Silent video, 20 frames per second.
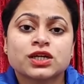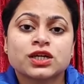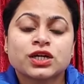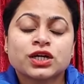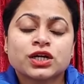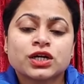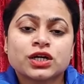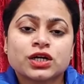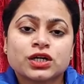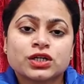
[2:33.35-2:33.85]

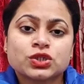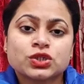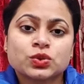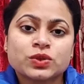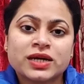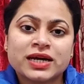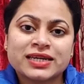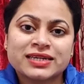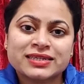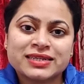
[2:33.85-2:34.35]
to
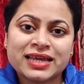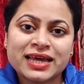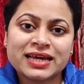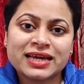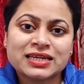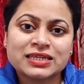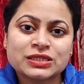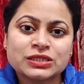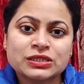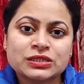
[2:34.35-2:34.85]

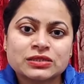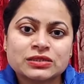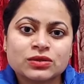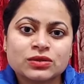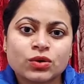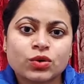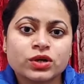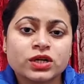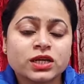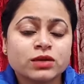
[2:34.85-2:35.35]
connect
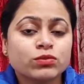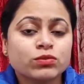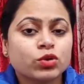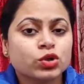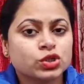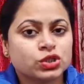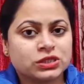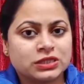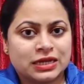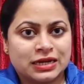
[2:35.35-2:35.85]
on
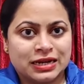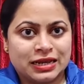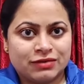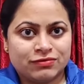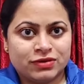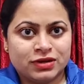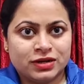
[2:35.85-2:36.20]
emotional level,